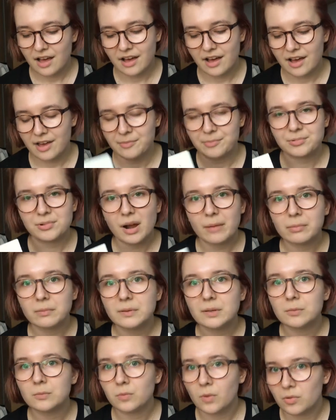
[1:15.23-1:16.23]
I
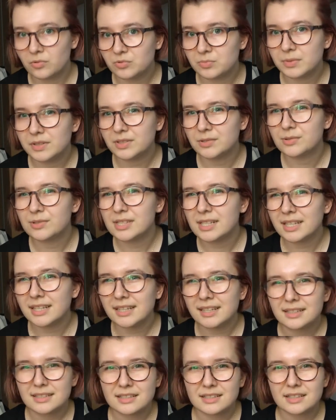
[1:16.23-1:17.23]
probably won't be using
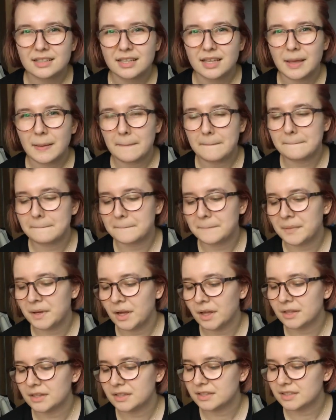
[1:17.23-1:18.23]
it,
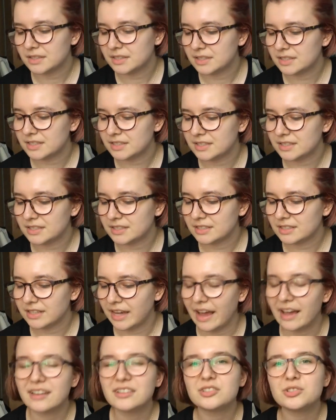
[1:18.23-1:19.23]
but
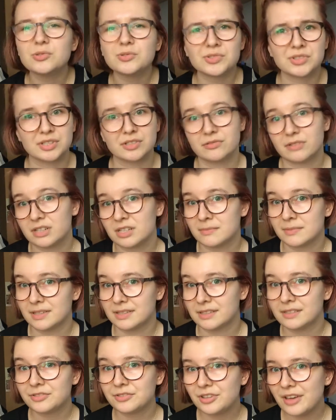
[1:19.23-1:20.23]
I do still recommend
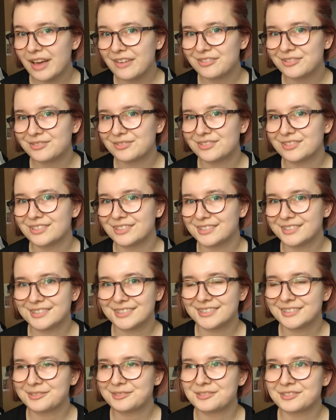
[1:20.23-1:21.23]
this. If you haven't
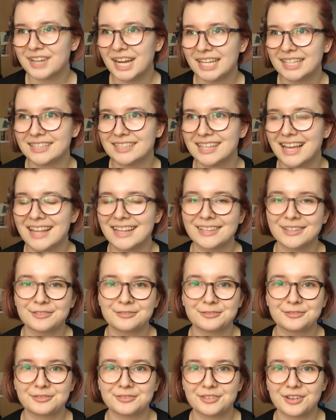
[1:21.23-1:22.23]
read any
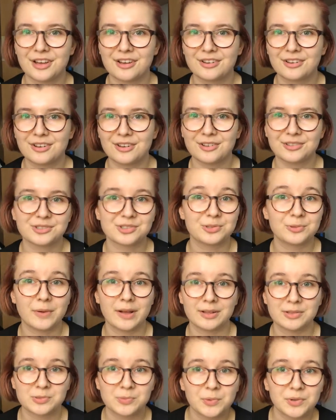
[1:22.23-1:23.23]
of Oscar
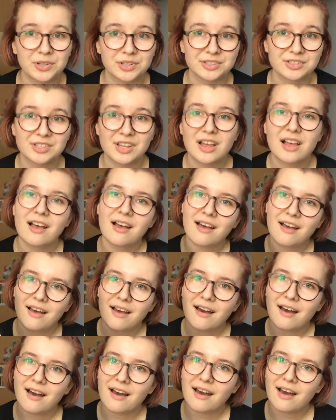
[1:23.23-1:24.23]
Wilde's works,
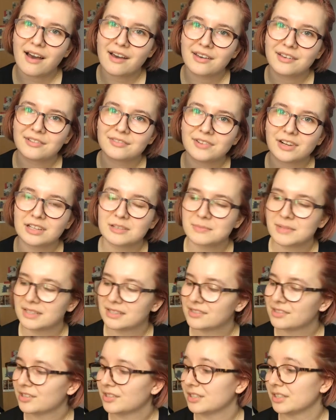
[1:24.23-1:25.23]
I recommend
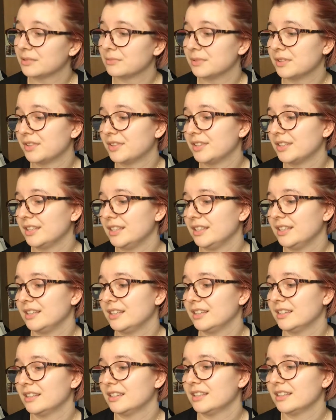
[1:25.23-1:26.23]
starting with the
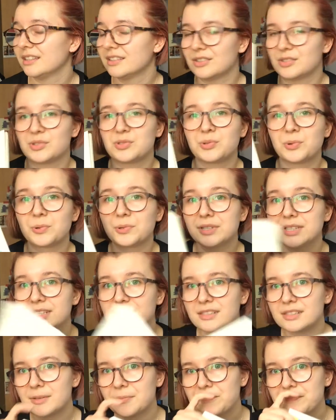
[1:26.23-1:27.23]
stories.